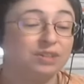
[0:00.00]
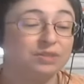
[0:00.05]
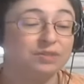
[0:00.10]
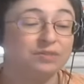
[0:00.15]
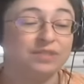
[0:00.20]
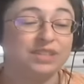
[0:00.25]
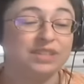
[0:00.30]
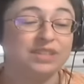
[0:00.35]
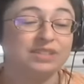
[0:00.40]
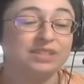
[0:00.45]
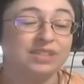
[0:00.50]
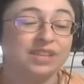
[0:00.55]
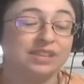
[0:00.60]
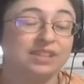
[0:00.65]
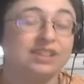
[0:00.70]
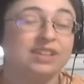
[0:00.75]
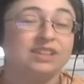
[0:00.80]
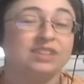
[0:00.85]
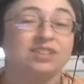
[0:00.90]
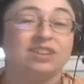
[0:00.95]
all of
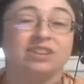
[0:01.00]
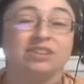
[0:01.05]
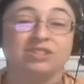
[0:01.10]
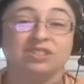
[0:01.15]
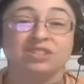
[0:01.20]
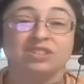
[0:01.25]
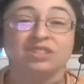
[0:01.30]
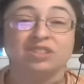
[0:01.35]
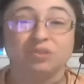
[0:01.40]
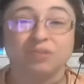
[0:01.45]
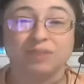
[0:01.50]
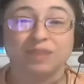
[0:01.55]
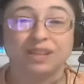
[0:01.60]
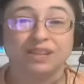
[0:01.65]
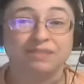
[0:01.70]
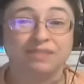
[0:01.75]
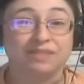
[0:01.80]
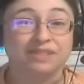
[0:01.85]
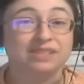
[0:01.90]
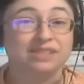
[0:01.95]
these techniques are
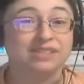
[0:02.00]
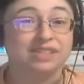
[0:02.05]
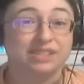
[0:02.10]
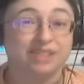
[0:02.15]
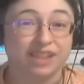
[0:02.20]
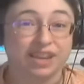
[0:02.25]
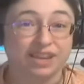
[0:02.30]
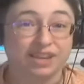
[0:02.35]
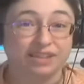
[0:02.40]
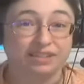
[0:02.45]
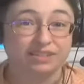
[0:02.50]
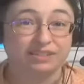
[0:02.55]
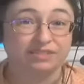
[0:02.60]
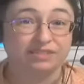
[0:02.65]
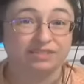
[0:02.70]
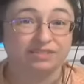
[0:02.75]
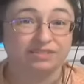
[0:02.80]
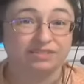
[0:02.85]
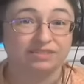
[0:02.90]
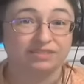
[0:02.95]
still relevant
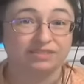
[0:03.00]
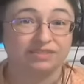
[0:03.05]
today.